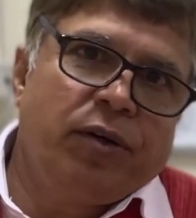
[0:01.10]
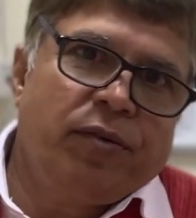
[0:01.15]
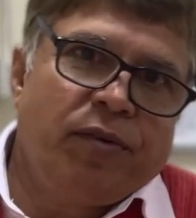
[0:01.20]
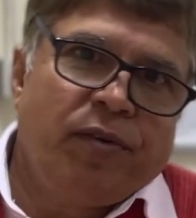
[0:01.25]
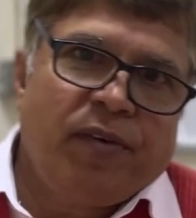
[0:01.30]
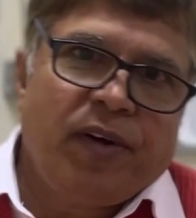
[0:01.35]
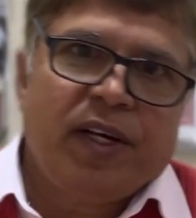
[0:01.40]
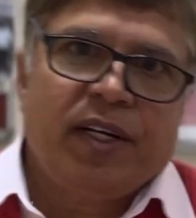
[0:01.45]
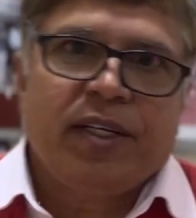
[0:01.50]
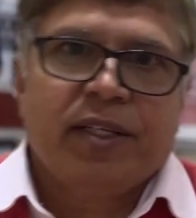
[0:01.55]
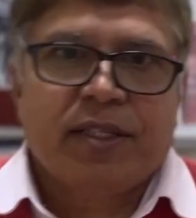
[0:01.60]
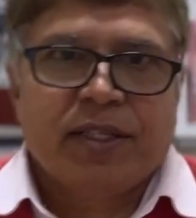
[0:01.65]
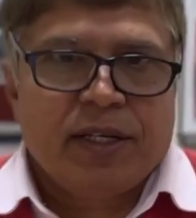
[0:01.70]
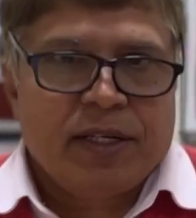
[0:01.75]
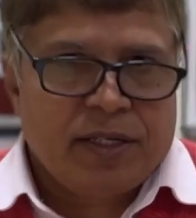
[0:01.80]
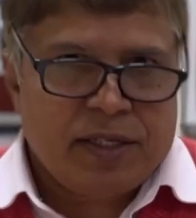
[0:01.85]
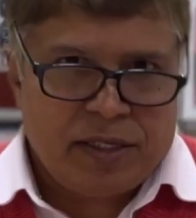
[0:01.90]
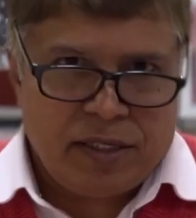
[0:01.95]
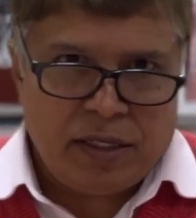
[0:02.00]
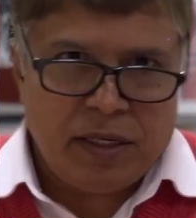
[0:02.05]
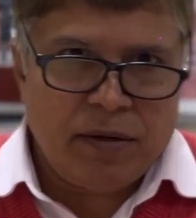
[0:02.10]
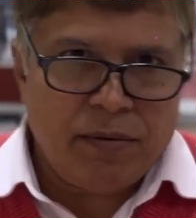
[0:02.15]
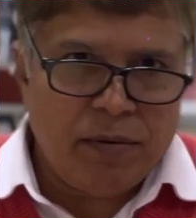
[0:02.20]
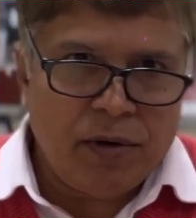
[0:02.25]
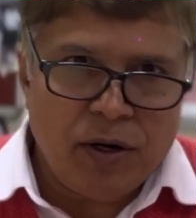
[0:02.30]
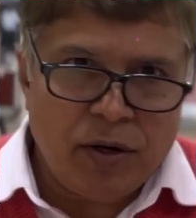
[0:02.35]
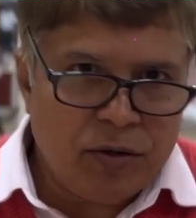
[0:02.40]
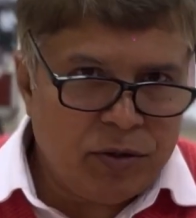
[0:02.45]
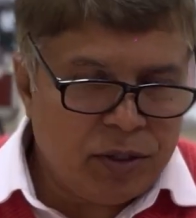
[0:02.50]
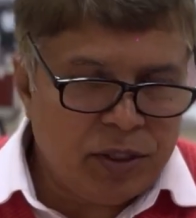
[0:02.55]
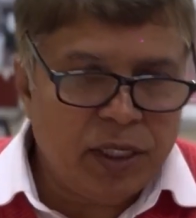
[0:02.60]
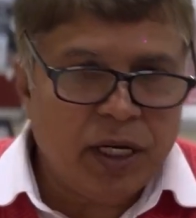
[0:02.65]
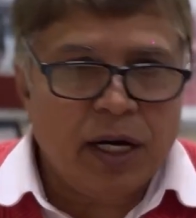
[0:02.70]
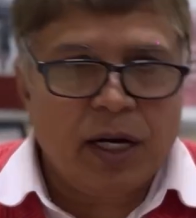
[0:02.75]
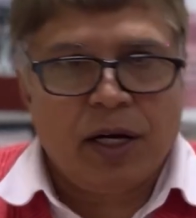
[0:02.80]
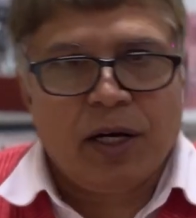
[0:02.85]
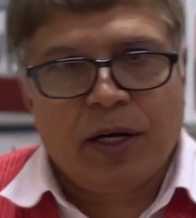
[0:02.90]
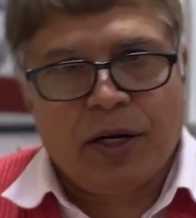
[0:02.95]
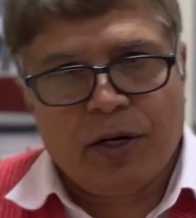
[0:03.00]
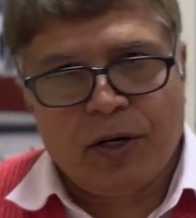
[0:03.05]
we will discuss about
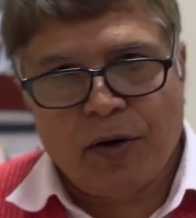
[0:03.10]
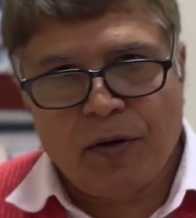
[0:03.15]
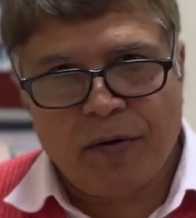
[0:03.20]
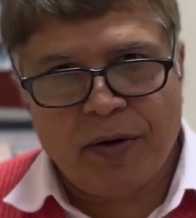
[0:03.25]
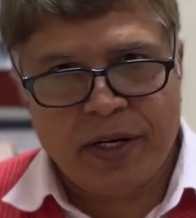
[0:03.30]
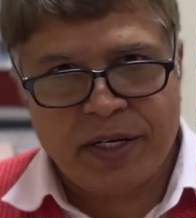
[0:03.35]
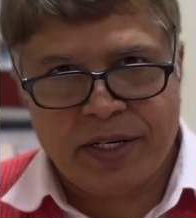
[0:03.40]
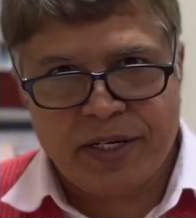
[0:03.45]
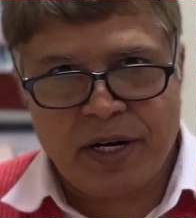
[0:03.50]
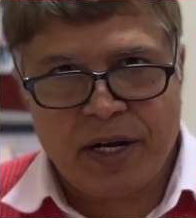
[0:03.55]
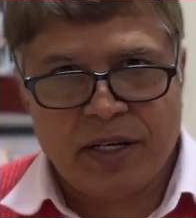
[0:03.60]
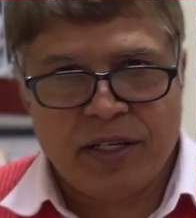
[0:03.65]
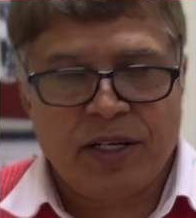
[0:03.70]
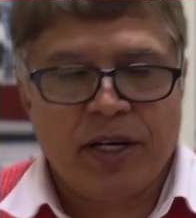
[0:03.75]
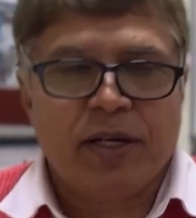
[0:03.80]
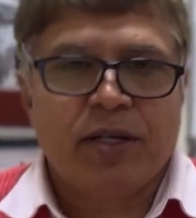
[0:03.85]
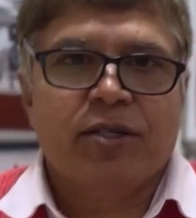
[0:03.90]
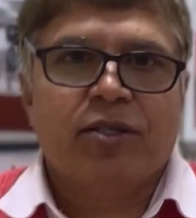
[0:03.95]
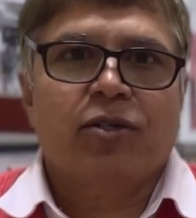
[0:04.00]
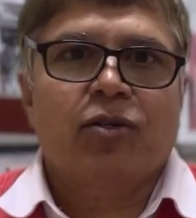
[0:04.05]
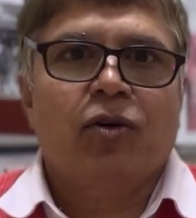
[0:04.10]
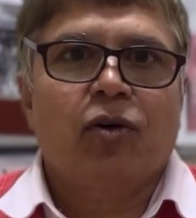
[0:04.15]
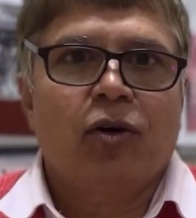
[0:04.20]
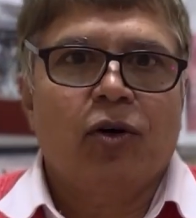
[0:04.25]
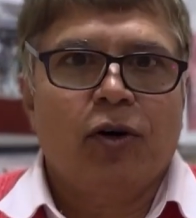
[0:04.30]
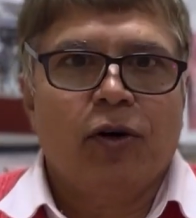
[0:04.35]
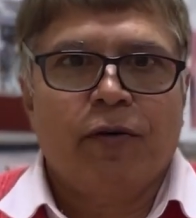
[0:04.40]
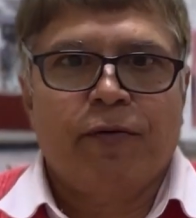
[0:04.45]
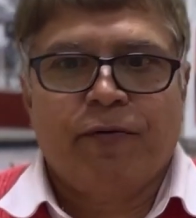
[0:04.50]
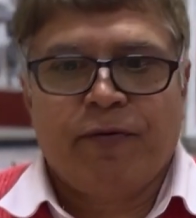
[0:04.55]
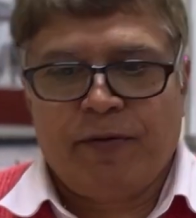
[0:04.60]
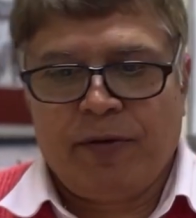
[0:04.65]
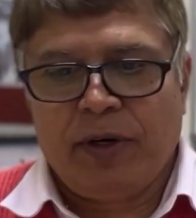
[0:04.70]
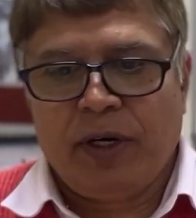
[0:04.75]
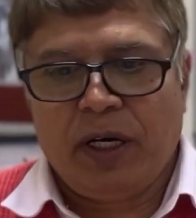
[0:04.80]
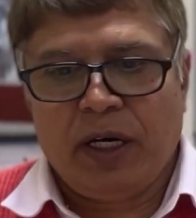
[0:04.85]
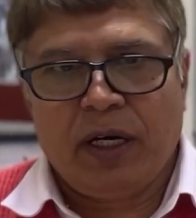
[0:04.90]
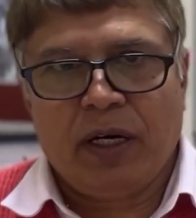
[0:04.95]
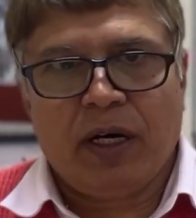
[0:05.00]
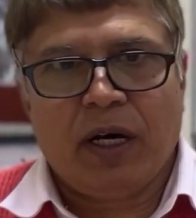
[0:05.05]
the novel structures of
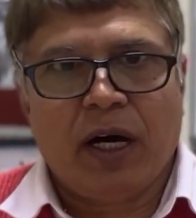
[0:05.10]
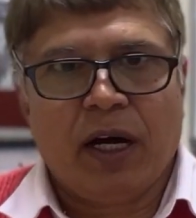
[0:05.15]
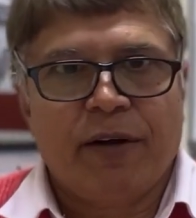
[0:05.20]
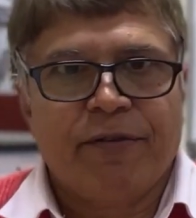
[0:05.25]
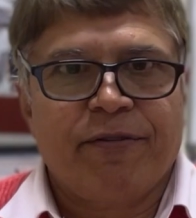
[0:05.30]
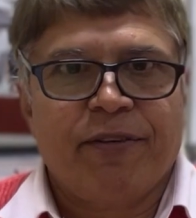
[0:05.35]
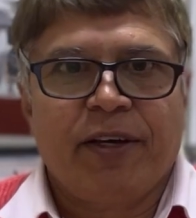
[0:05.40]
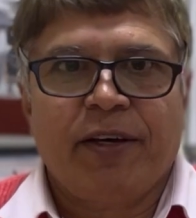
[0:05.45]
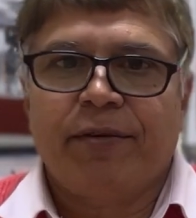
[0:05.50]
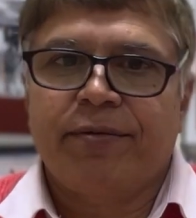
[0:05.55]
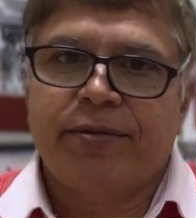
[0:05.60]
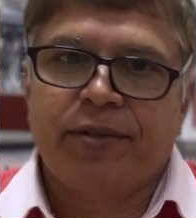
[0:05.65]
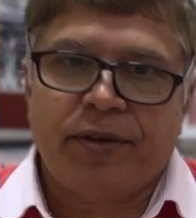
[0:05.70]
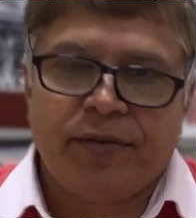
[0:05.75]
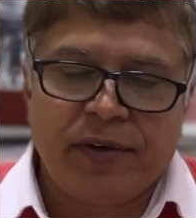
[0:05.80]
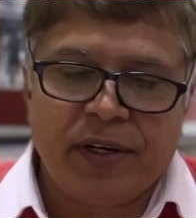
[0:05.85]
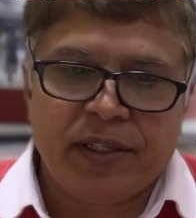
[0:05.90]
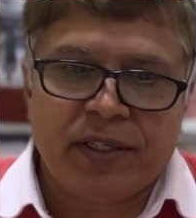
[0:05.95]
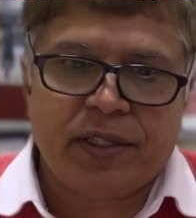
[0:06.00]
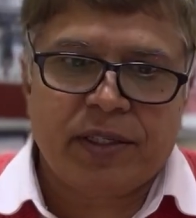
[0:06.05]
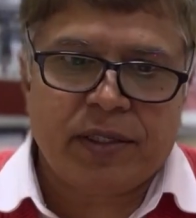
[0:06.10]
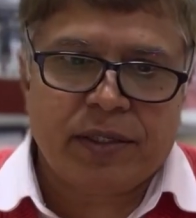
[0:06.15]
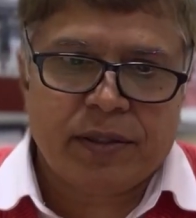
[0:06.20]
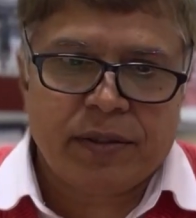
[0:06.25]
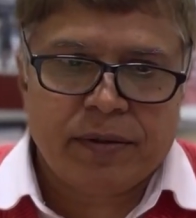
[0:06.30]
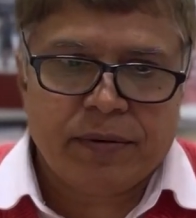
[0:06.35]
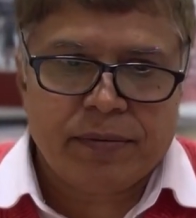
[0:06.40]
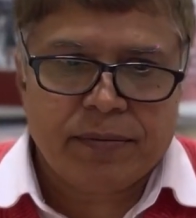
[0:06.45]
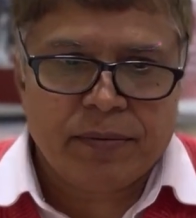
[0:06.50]
RF observers.